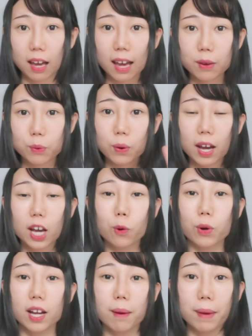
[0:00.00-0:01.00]
Hi
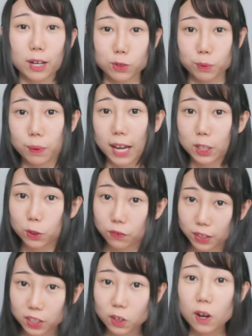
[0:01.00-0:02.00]
everyone, welcome back to my new
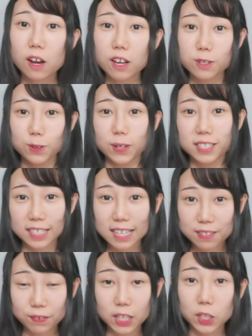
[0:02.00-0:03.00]
video. So in
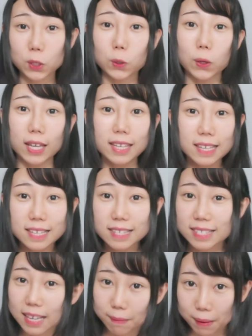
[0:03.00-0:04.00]
today's video
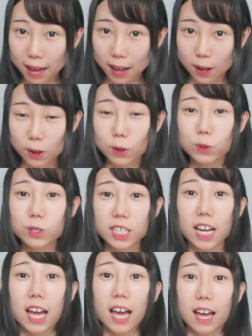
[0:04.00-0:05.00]
is about
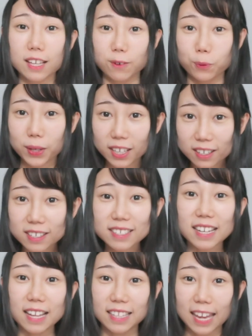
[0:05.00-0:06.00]

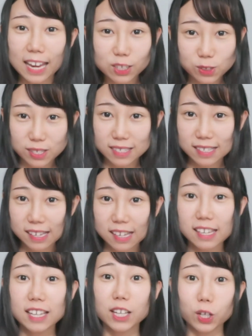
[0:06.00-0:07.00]
weird and
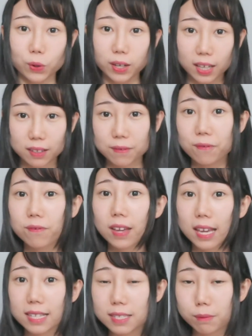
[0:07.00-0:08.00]
interesting Korean
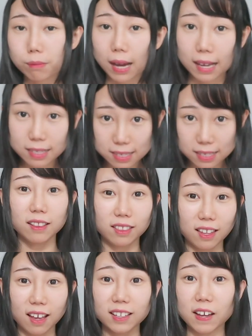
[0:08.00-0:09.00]
face masks. A
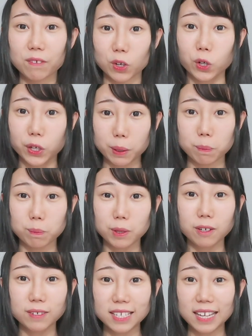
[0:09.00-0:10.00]
lot of Korean
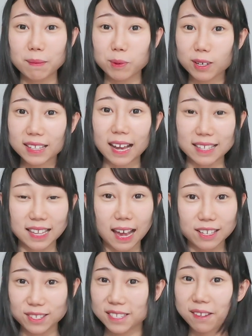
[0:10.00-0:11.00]
beauty products
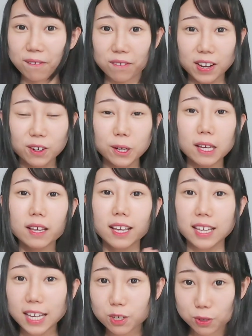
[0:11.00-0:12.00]
are just very
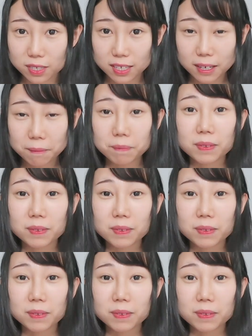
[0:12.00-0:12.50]
interesting